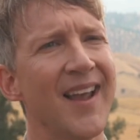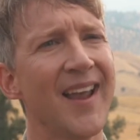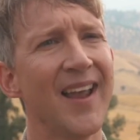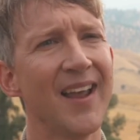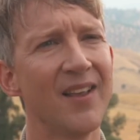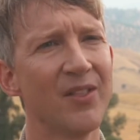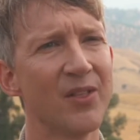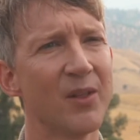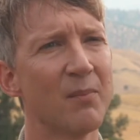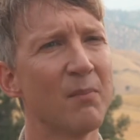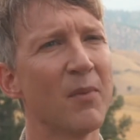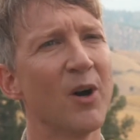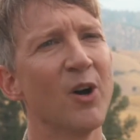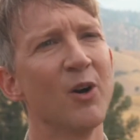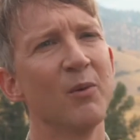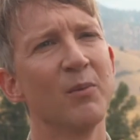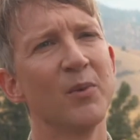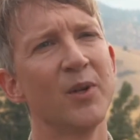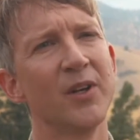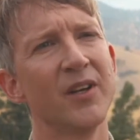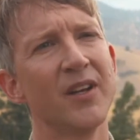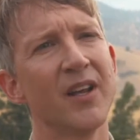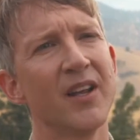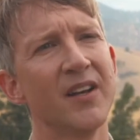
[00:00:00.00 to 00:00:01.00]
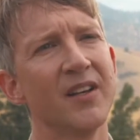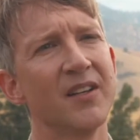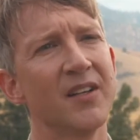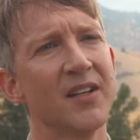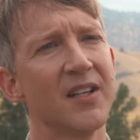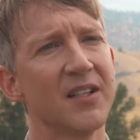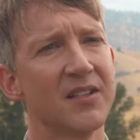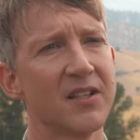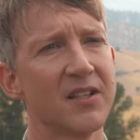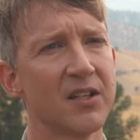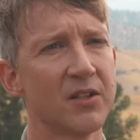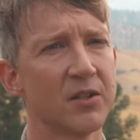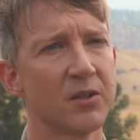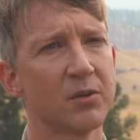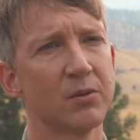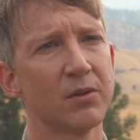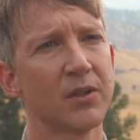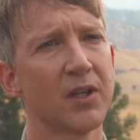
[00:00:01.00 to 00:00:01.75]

in the moment and the digital